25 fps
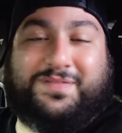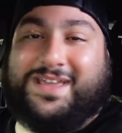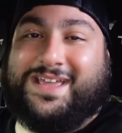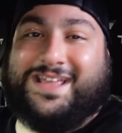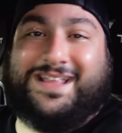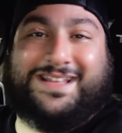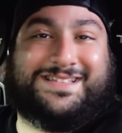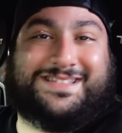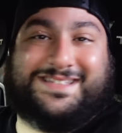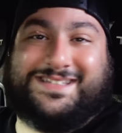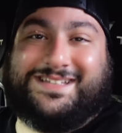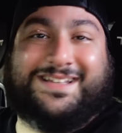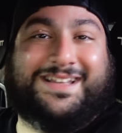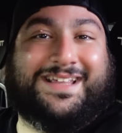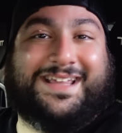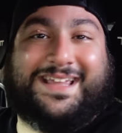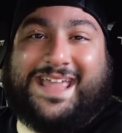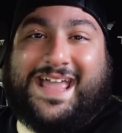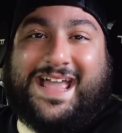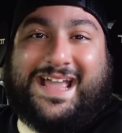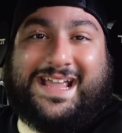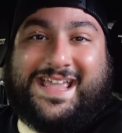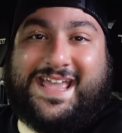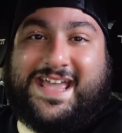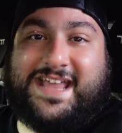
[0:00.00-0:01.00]
You
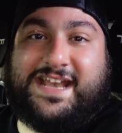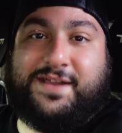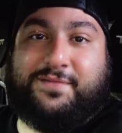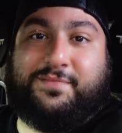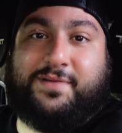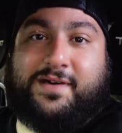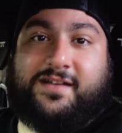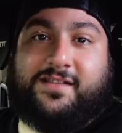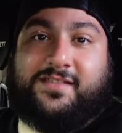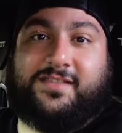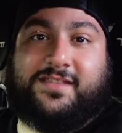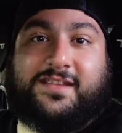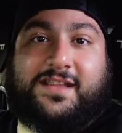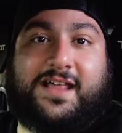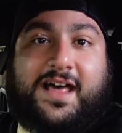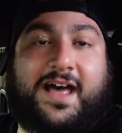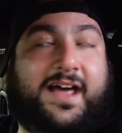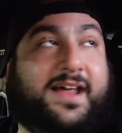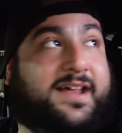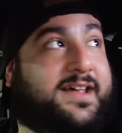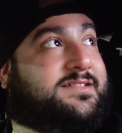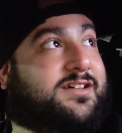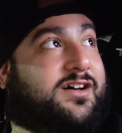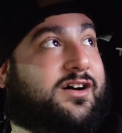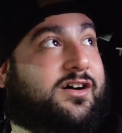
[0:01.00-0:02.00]
can't get any better than
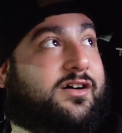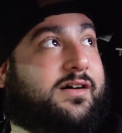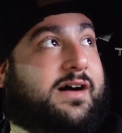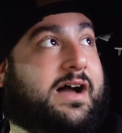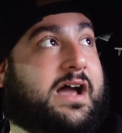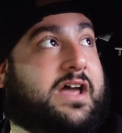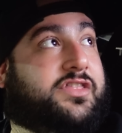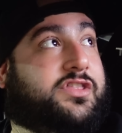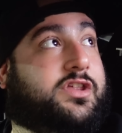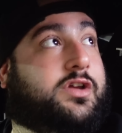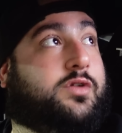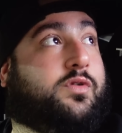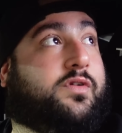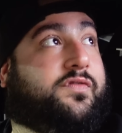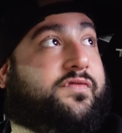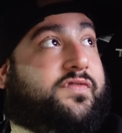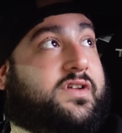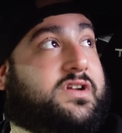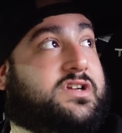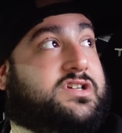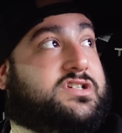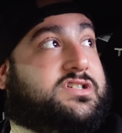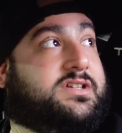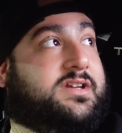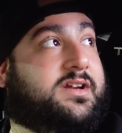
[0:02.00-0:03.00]
that. So I think we're
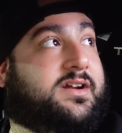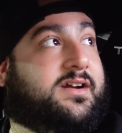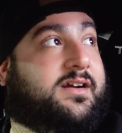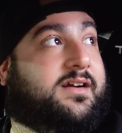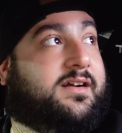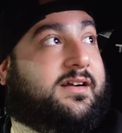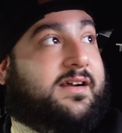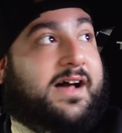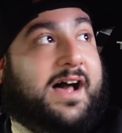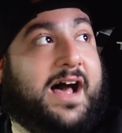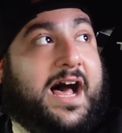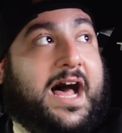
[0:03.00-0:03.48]
finished here.